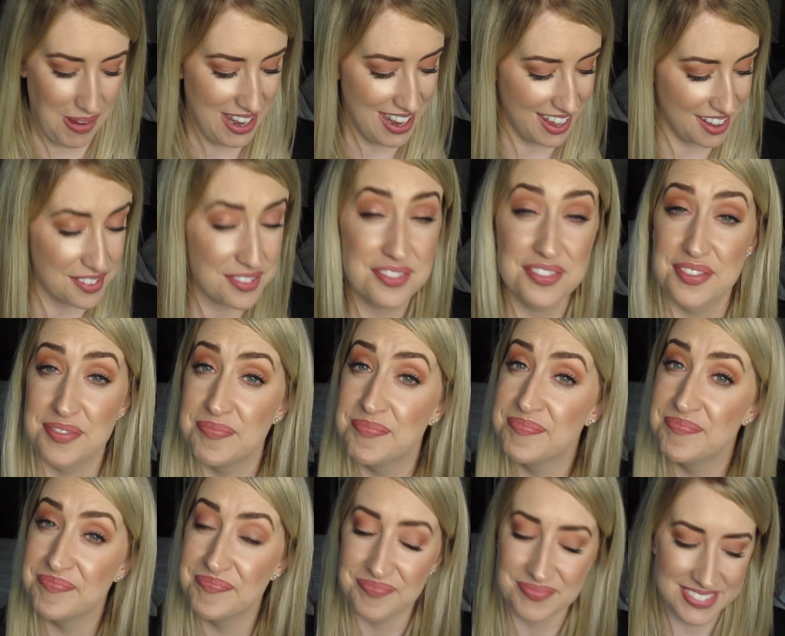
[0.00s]
my life
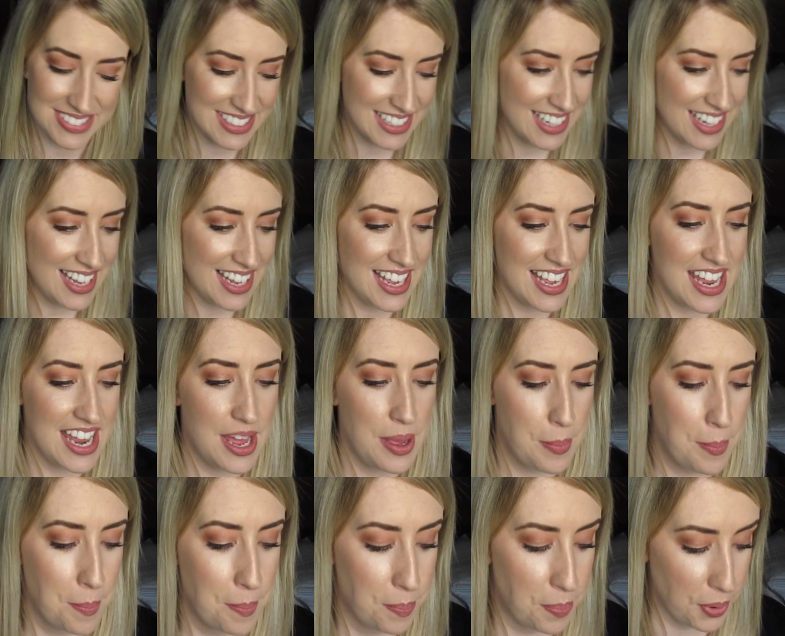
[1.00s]

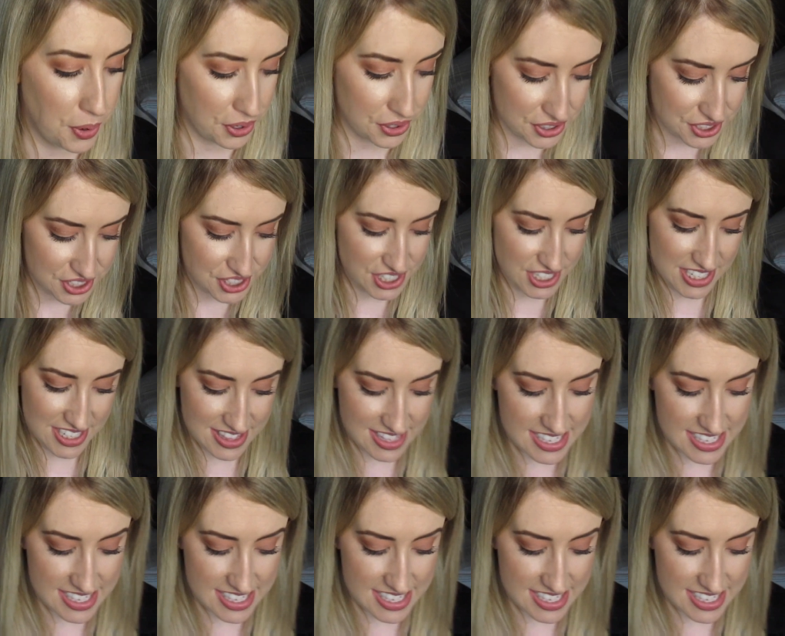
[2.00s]
but